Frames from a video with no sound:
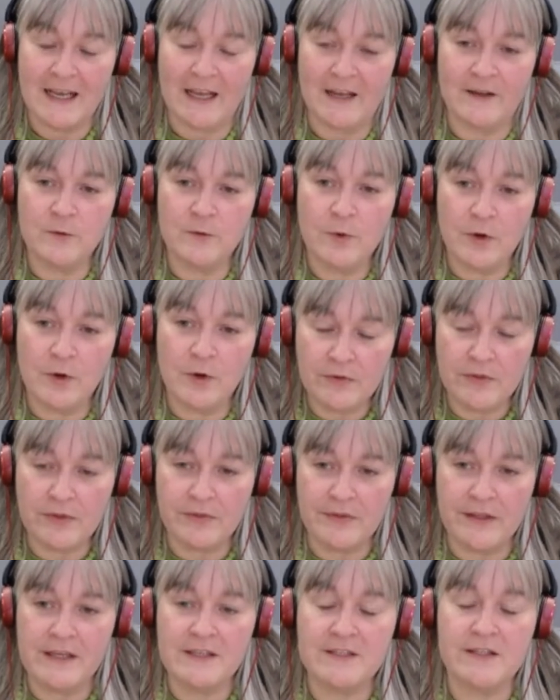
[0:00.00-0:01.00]
And one of the
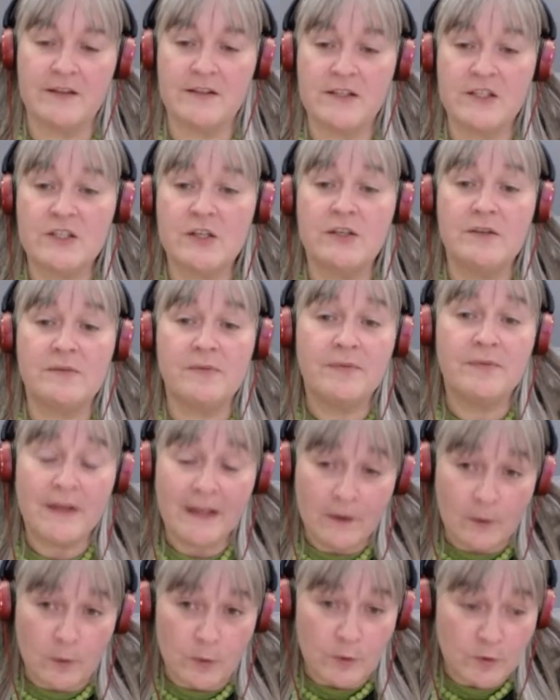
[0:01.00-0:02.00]
things that the study
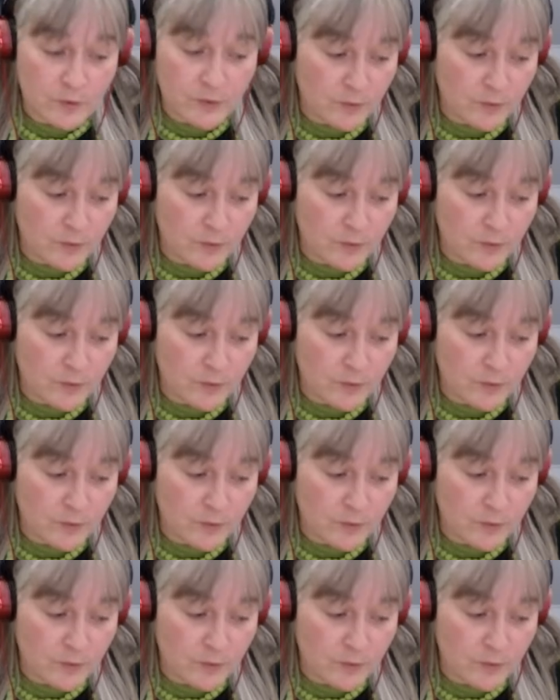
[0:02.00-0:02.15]
found